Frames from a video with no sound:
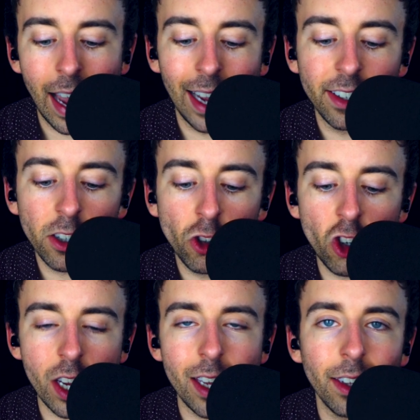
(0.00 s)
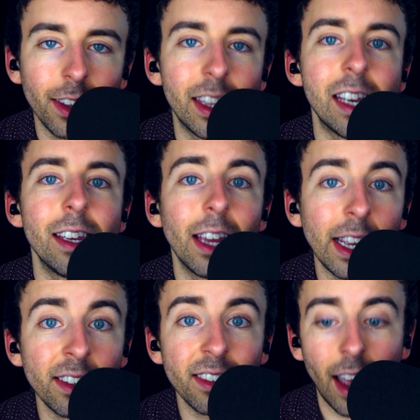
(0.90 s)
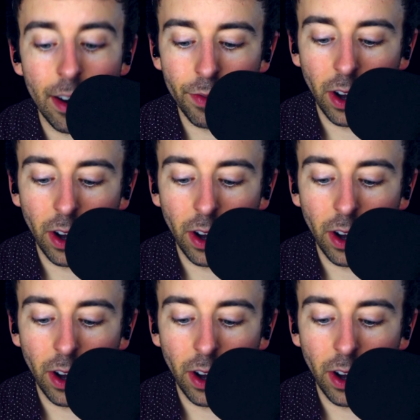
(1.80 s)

and g, the inside